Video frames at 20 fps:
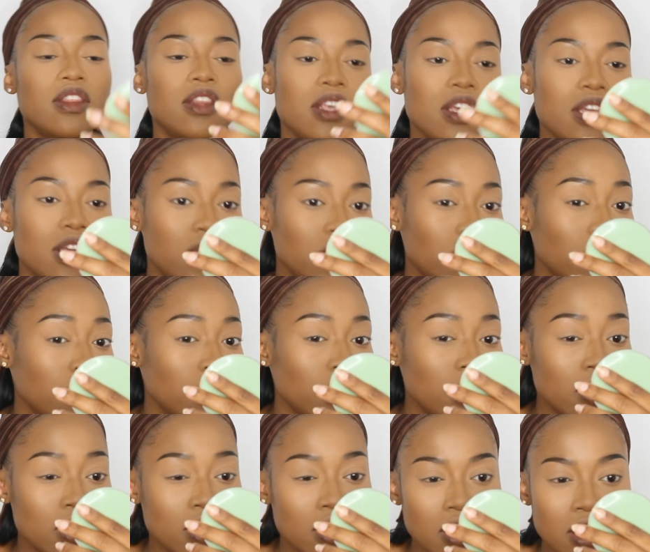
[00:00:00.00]
then
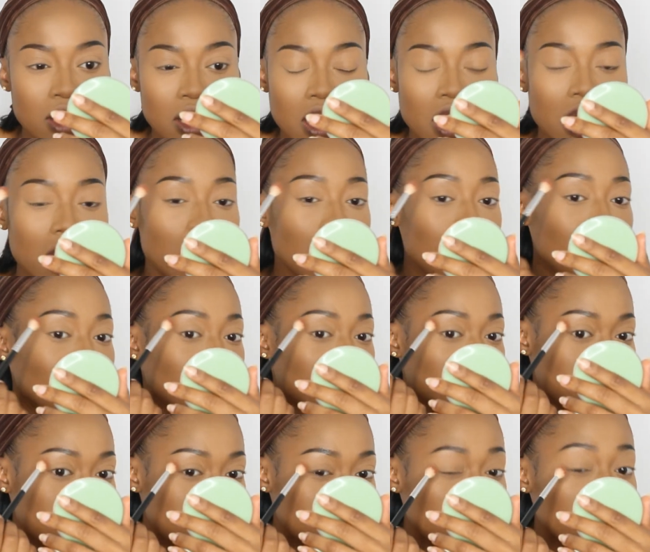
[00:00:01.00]
I am going to
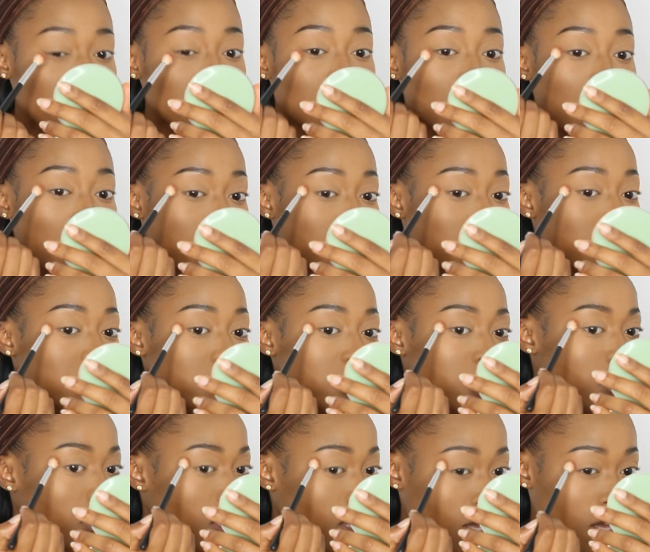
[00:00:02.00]
start out
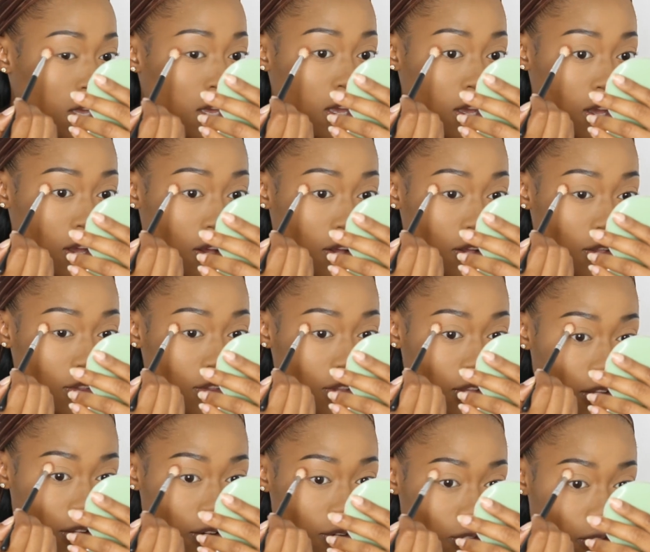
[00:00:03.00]
on the
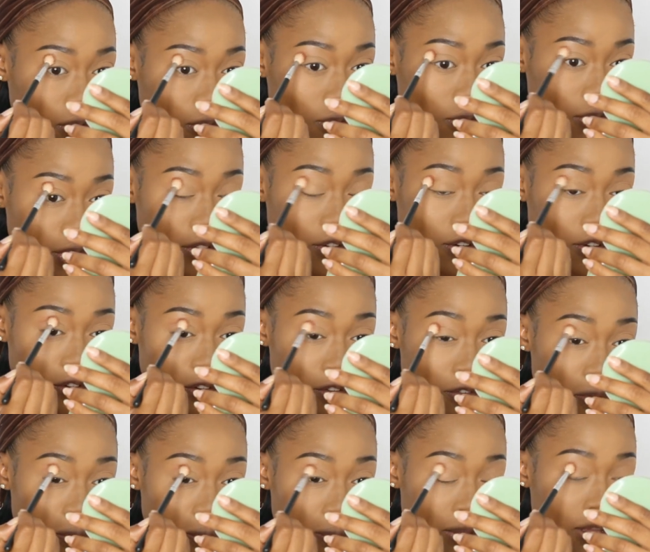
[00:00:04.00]
outer corner
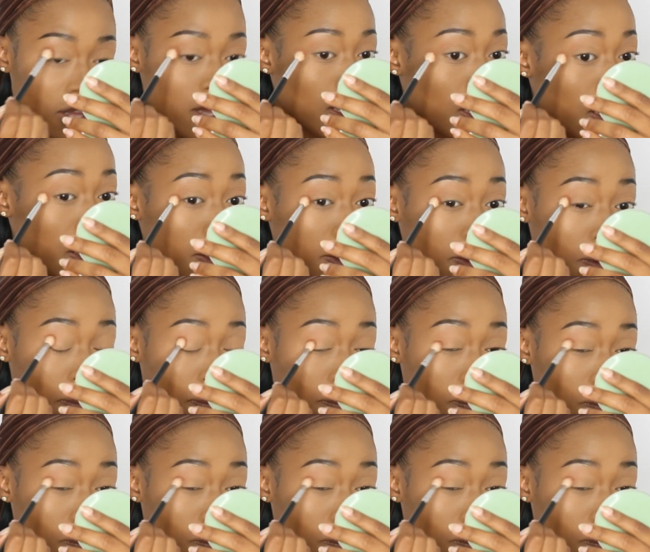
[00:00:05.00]
of my eye.